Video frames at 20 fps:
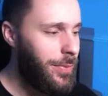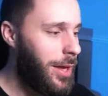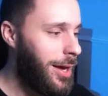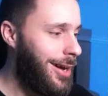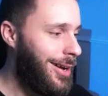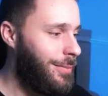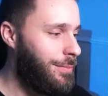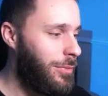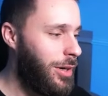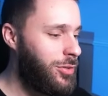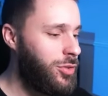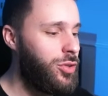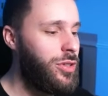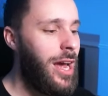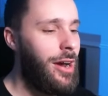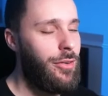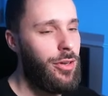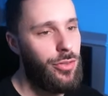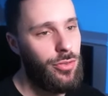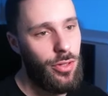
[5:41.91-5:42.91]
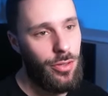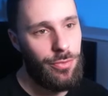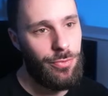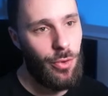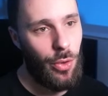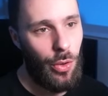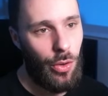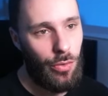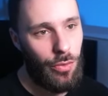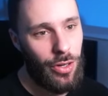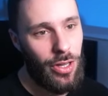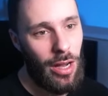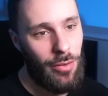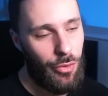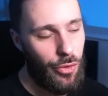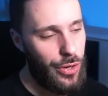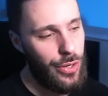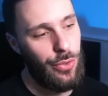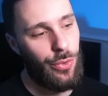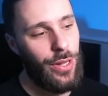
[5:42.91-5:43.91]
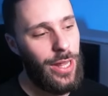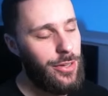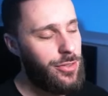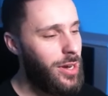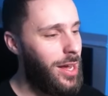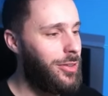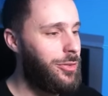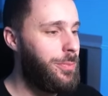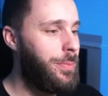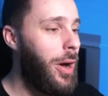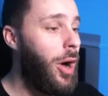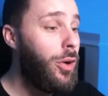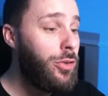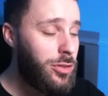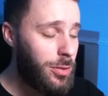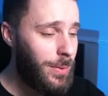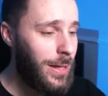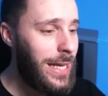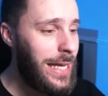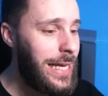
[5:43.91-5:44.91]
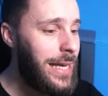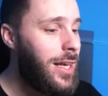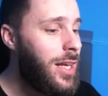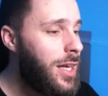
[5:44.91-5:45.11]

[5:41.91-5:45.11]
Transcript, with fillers: Rescue Carrier is good for recovery and all that jazz. But ultimately,